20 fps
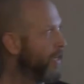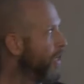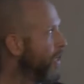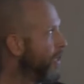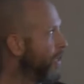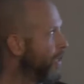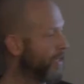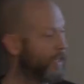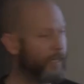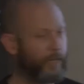
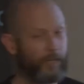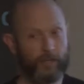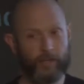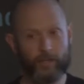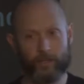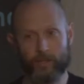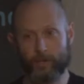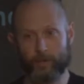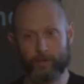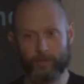uh, here
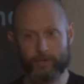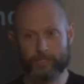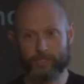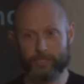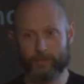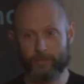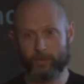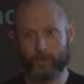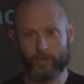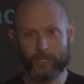along with
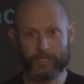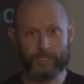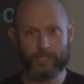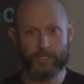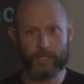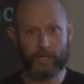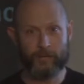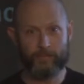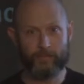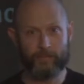some work
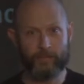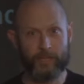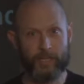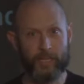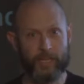stuff.